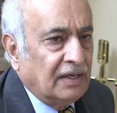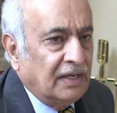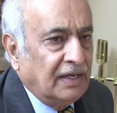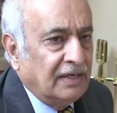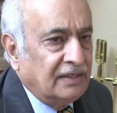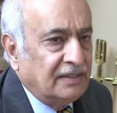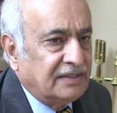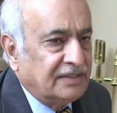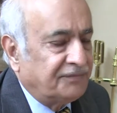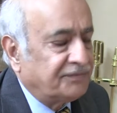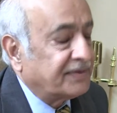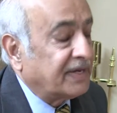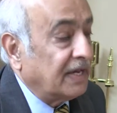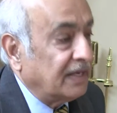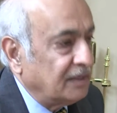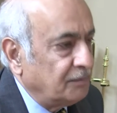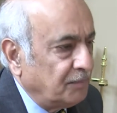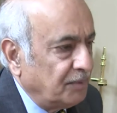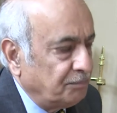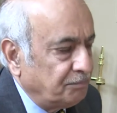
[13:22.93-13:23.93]
in
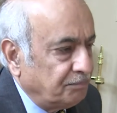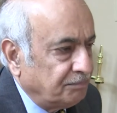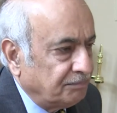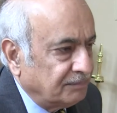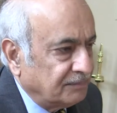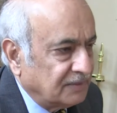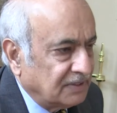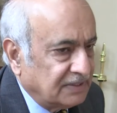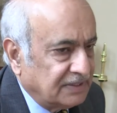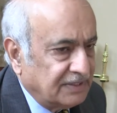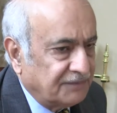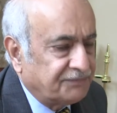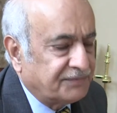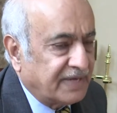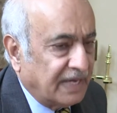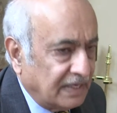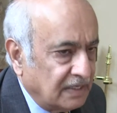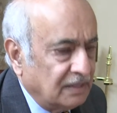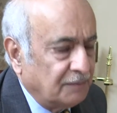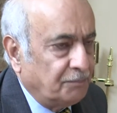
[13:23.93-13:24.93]
Toughkenamon,
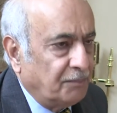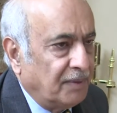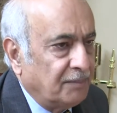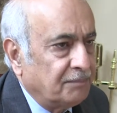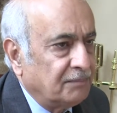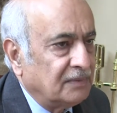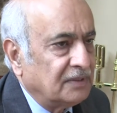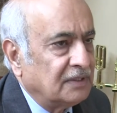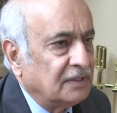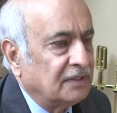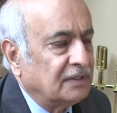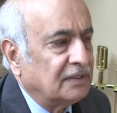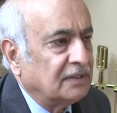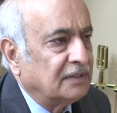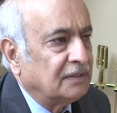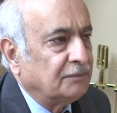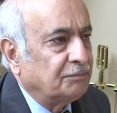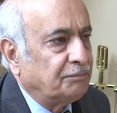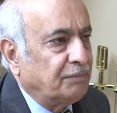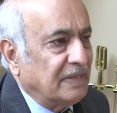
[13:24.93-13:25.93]
Mum,
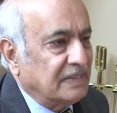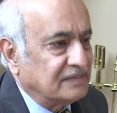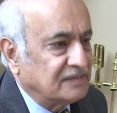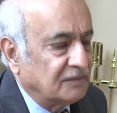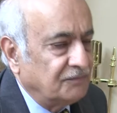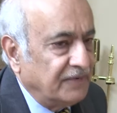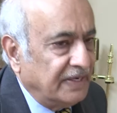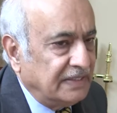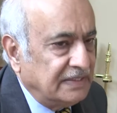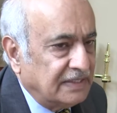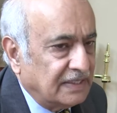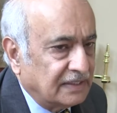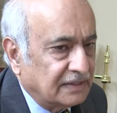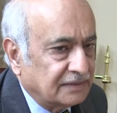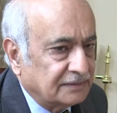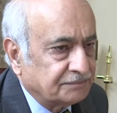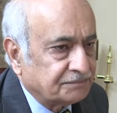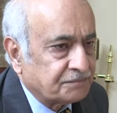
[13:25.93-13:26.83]
Pennsylvania.